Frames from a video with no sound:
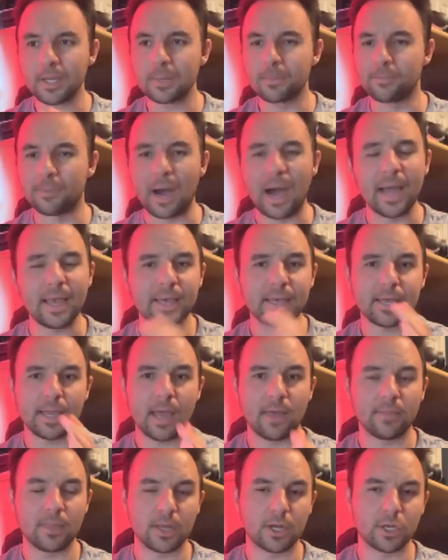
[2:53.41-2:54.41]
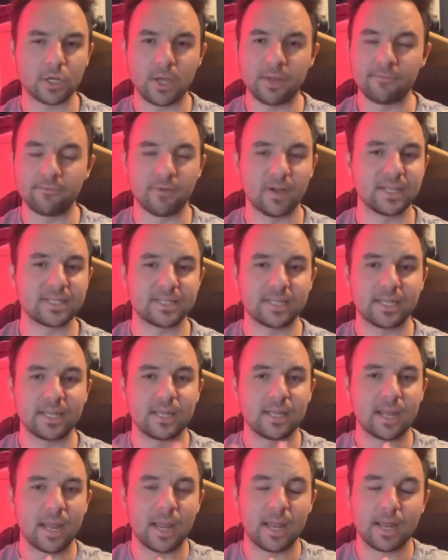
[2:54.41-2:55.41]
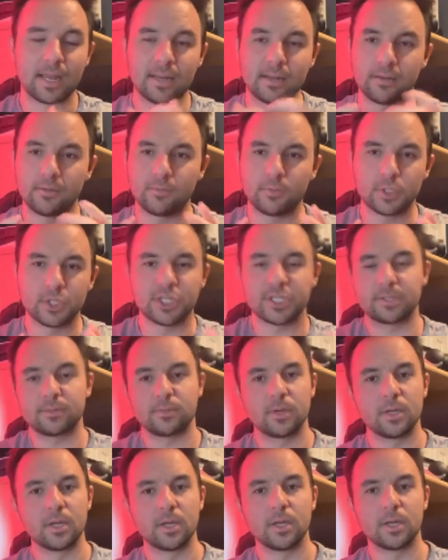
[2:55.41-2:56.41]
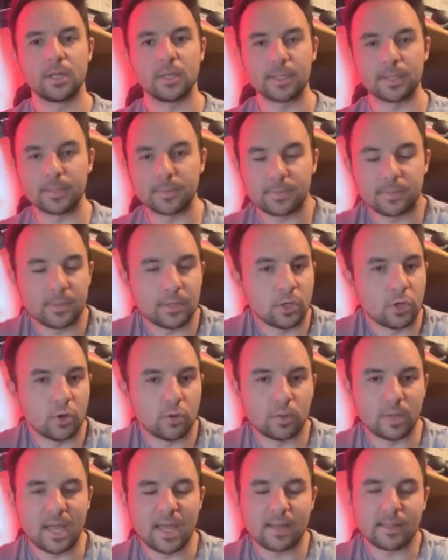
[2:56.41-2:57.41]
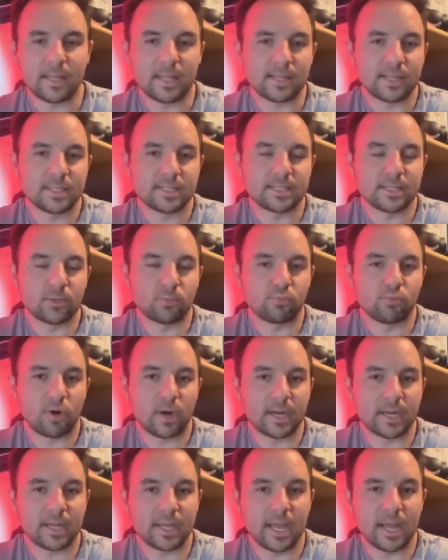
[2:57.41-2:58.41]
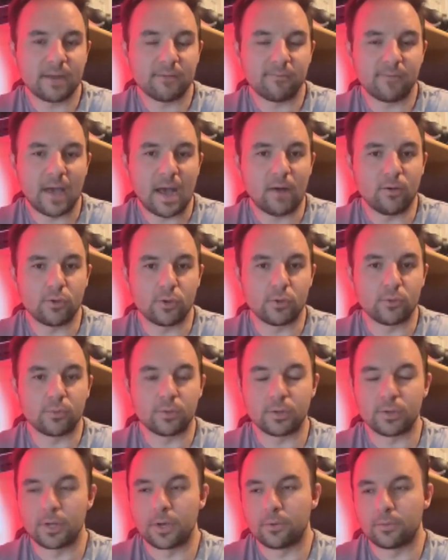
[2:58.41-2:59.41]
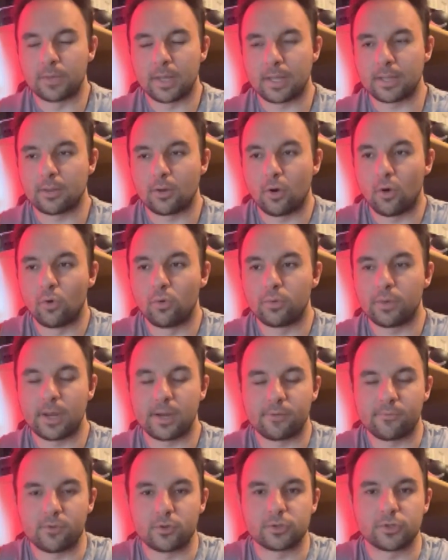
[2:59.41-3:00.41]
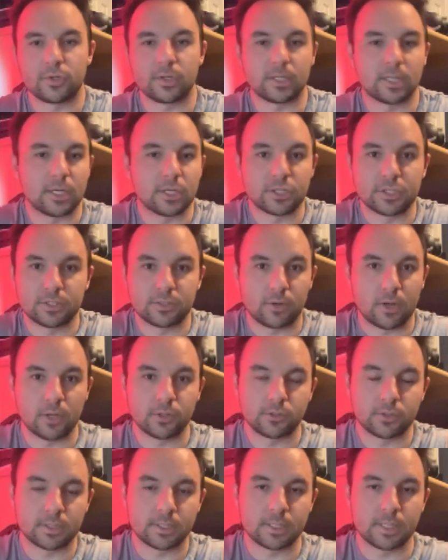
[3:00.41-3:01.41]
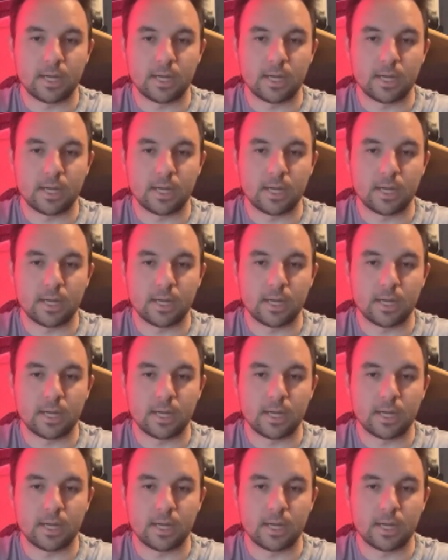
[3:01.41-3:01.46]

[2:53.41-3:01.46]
buy it and then invest in it and just, you know, let the sealed product gain value. You know, like the old anniversary collections are hundreds of